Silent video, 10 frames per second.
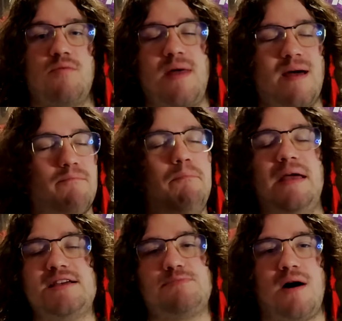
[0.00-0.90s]
and the
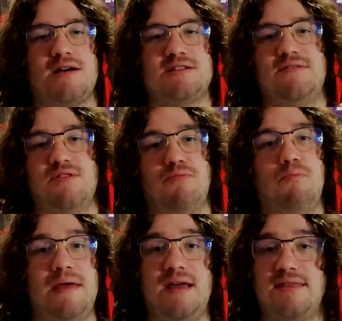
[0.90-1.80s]
biggest positive, the
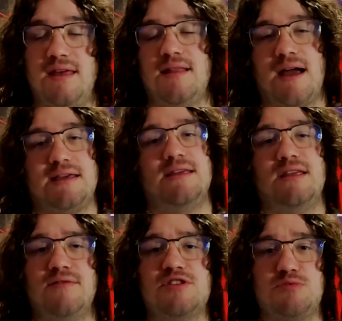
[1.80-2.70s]
big thing that I can
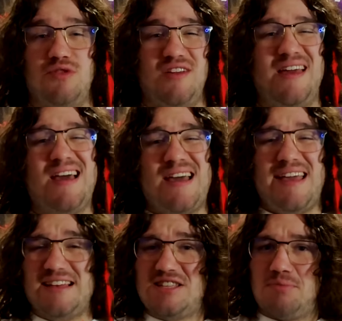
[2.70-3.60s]
give this movie
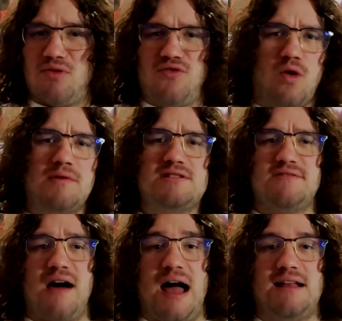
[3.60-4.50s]
is the performance
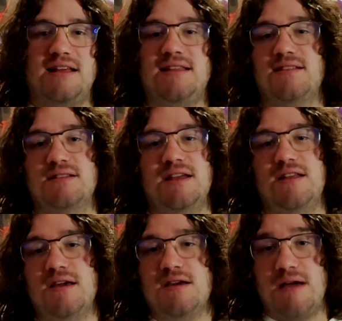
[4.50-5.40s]
of Aisling, the lead
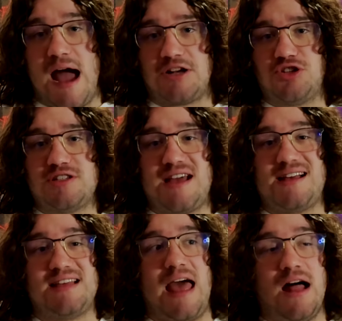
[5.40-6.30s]
actress,
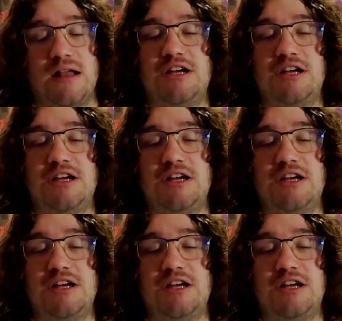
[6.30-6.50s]
as Ella.